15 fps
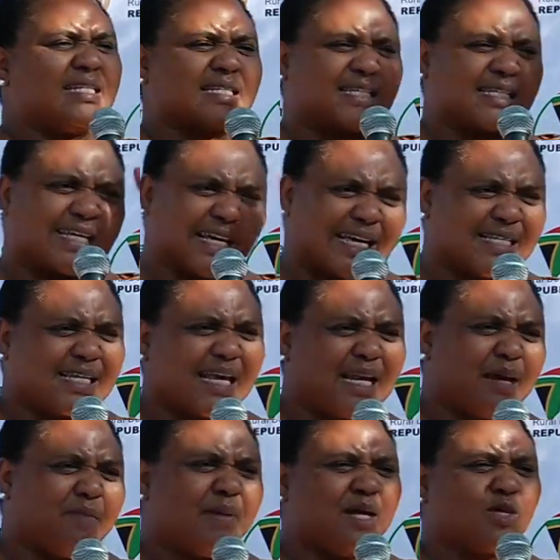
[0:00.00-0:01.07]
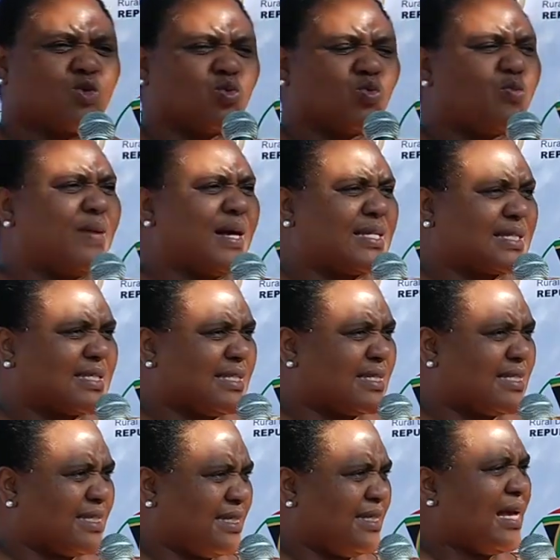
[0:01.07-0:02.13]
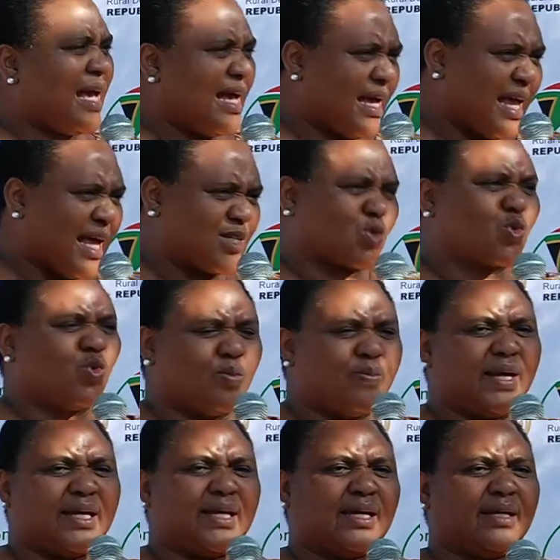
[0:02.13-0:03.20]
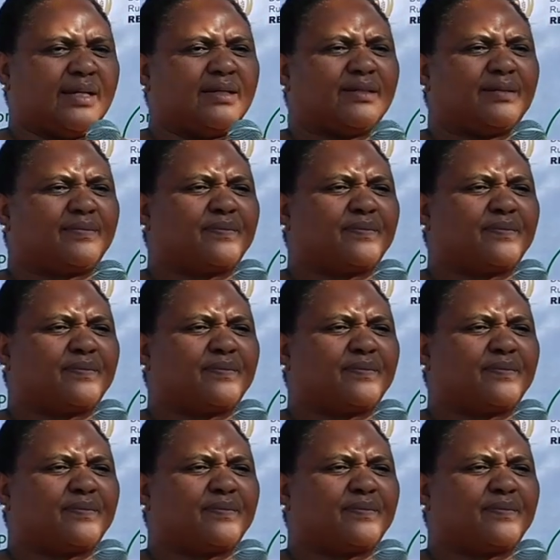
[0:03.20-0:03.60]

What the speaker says: Sigeza namaduma city asiqhubekile.